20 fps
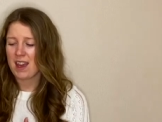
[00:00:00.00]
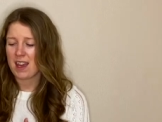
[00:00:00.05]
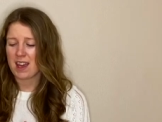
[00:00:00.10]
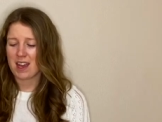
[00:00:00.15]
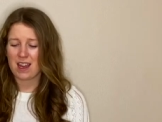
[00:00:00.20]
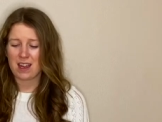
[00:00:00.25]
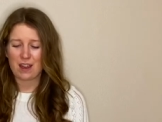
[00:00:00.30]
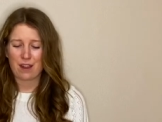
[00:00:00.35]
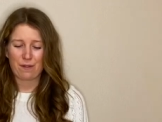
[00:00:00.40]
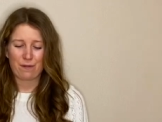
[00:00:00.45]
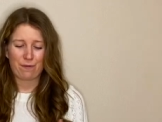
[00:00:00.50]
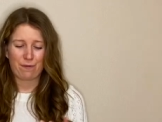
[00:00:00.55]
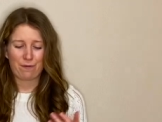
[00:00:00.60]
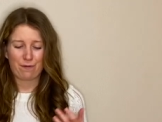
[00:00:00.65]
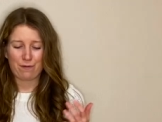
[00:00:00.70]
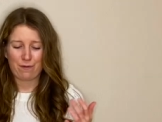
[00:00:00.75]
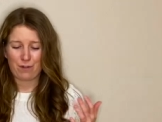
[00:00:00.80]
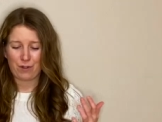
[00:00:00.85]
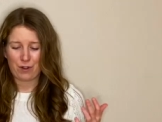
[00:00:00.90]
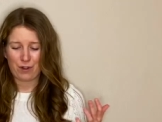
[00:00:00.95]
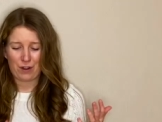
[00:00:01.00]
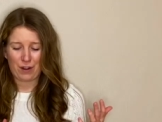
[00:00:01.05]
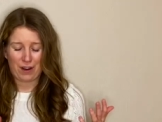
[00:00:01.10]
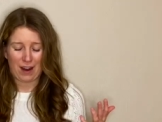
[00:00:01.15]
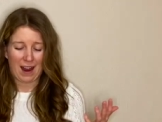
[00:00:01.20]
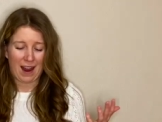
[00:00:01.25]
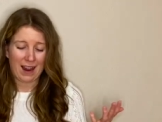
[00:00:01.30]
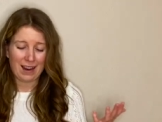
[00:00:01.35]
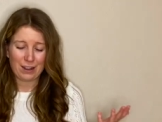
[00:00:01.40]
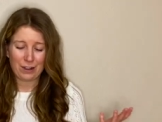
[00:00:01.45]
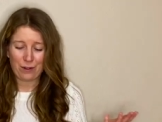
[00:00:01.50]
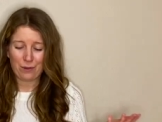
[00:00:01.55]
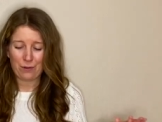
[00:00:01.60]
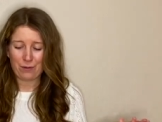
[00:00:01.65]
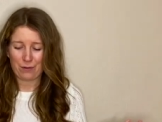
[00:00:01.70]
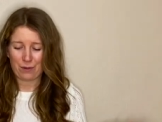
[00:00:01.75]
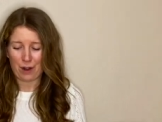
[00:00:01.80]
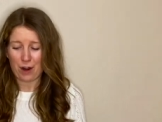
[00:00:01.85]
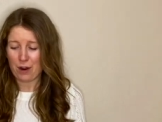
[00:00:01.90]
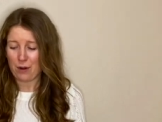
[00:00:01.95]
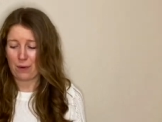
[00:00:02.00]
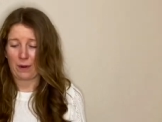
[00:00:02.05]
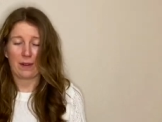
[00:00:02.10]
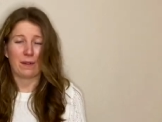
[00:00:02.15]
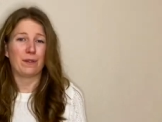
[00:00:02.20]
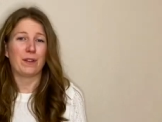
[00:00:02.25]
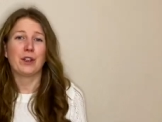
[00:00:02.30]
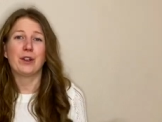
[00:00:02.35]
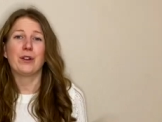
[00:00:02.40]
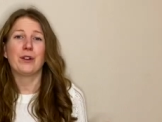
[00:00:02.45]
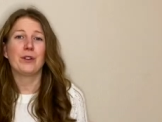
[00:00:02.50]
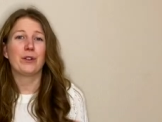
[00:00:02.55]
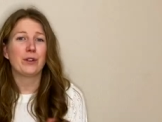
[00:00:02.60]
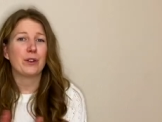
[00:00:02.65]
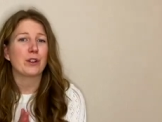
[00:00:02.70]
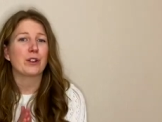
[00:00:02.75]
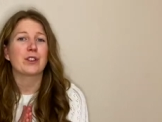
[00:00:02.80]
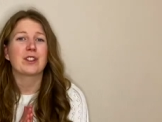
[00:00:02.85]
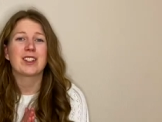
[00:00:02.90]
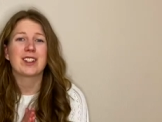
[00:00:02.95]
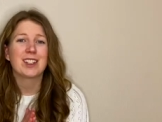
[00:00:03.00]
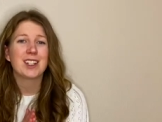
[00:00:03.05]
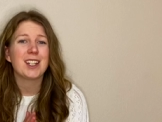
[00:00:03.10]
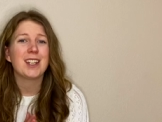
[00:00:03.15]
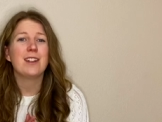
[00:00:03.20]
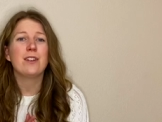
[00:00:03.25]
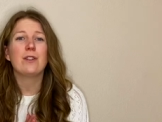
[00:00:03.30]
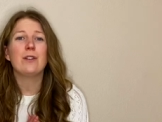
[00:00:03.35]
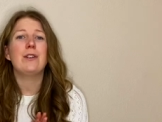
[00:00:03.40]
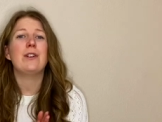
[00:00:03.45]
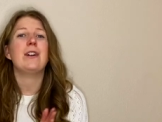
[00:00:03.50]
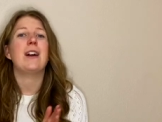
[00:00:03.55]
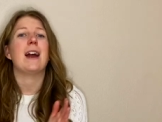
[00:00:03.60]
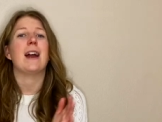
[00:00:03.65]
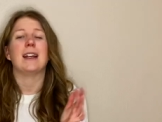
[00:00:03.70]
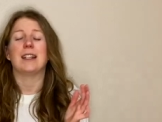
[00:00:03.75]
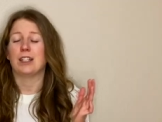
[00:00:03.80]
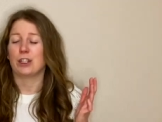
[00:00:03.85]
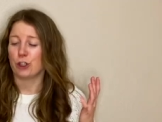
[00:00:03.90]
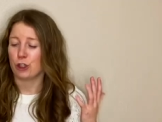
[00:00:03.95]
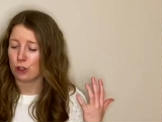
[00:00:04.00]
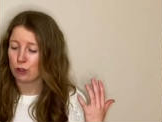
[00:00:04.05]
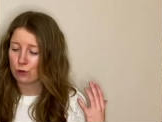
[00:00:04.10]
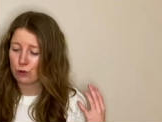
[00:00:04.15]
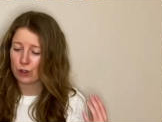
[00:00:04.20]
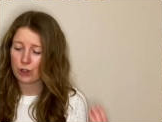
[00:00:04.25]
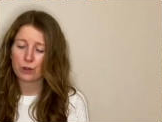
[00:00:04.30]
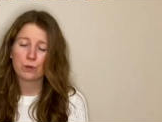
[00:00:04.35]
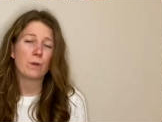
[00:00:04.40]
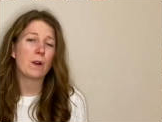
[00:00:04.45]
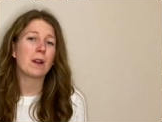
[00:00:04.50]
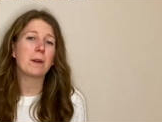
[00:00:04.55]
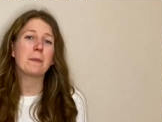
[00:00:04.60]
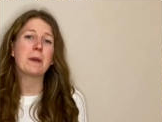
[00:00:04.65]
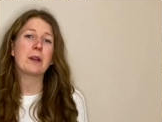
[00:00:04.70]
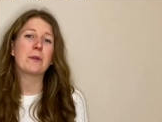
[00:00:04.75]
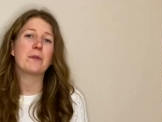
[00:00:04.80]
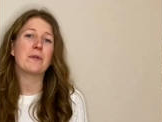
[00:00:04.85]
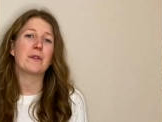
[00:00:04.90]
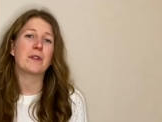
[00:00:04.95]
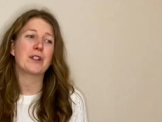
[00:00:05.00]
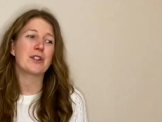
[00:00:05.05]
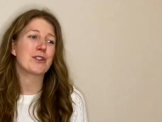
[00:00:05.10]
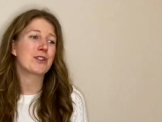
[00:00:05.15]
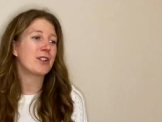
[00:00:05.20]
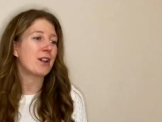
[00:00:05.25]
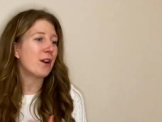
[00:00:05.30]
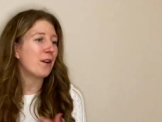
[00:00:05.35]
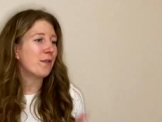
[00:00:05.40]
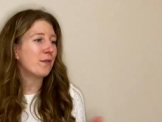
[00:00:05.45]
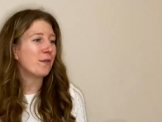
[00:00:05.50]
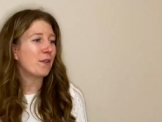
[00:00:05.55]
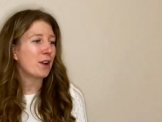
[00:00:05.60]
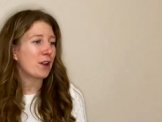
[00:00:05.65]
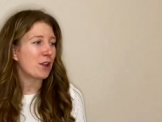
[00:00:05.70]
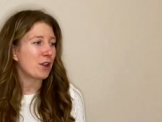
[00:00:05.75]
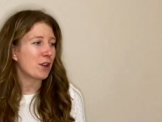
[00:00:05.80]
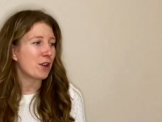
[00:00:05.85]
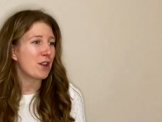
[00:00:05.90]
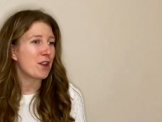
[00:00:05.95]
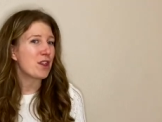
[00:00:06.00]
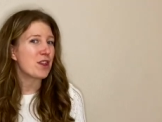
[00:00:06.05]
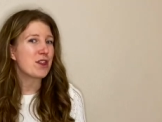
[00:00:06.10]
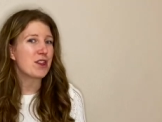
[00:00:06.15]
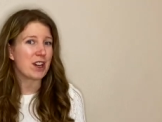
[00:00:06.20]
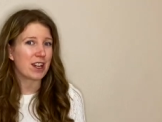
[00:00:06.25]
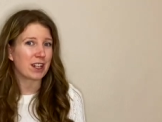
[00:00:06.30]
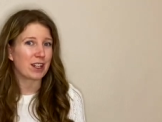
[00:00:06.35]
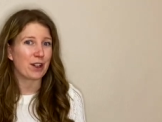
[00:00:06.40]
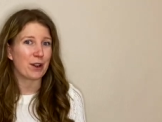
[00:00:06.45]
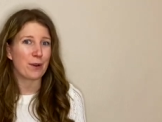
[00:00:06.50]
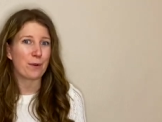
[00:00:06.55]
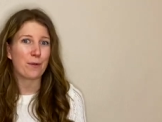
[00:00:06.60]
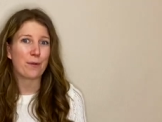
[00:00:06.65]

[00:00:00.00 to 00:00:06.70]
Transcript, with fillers: if I don't know, if you're single and you just want to make one for yourself, then go